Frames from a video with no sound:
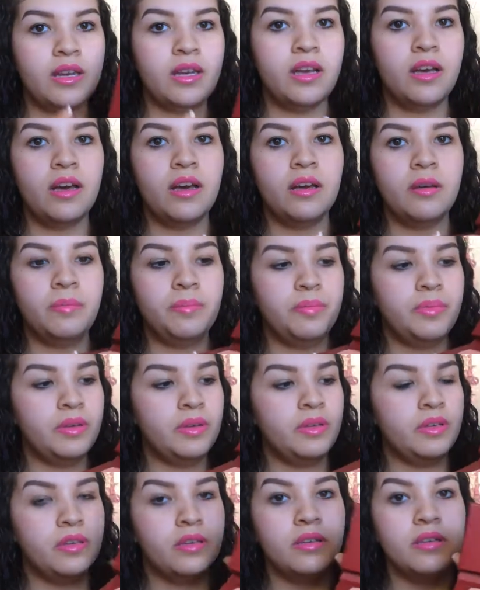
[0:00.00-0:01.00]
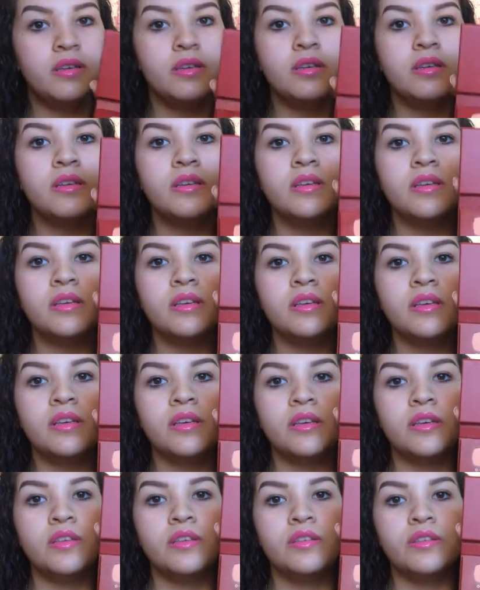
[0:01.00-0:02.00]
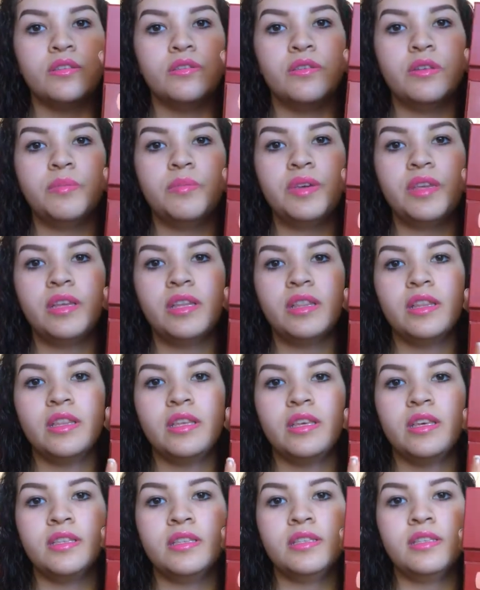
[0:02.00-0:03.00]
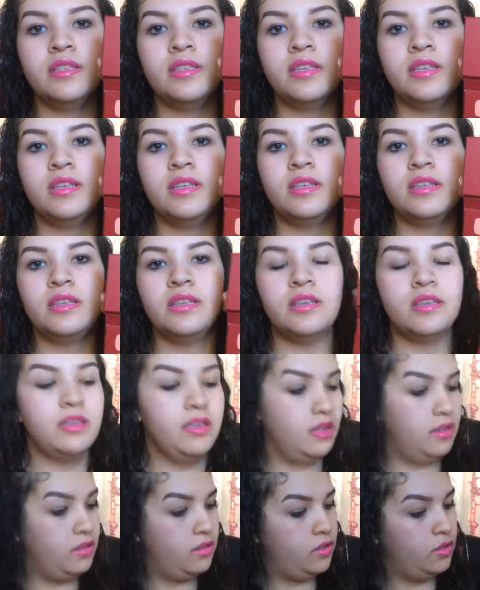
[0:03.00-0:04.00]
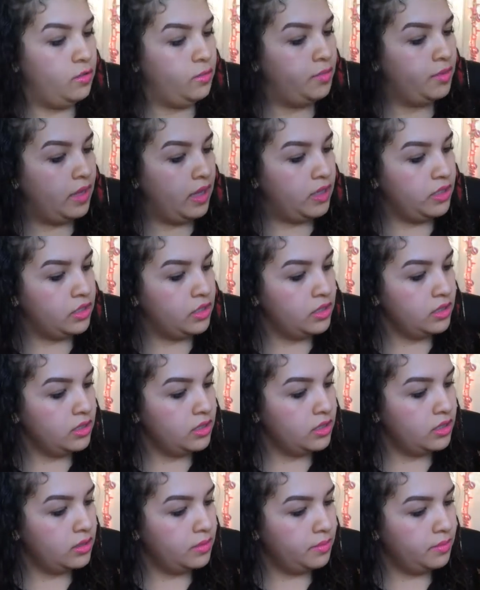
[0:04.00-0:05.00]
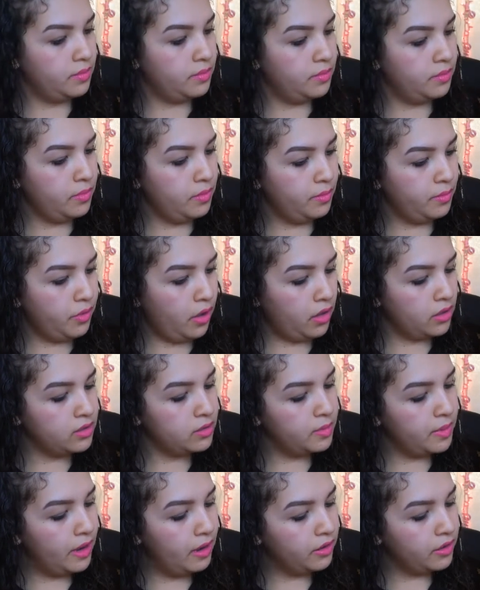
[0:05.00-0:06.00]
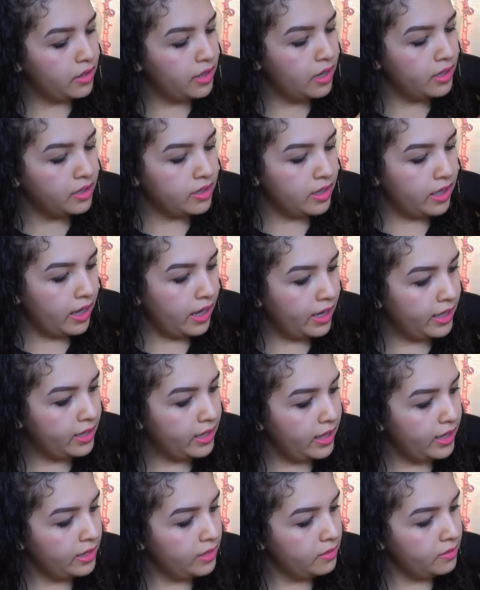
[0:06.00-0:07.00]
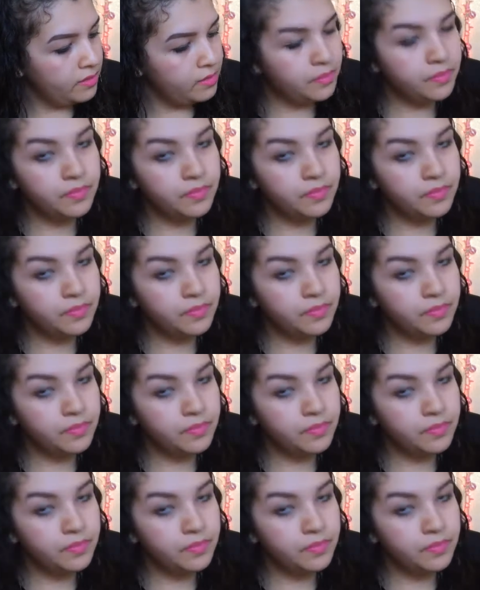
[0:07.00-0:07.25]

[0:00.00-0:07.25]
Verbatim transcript: it up, you immediately can see the two blushes, bronze powder and the highlight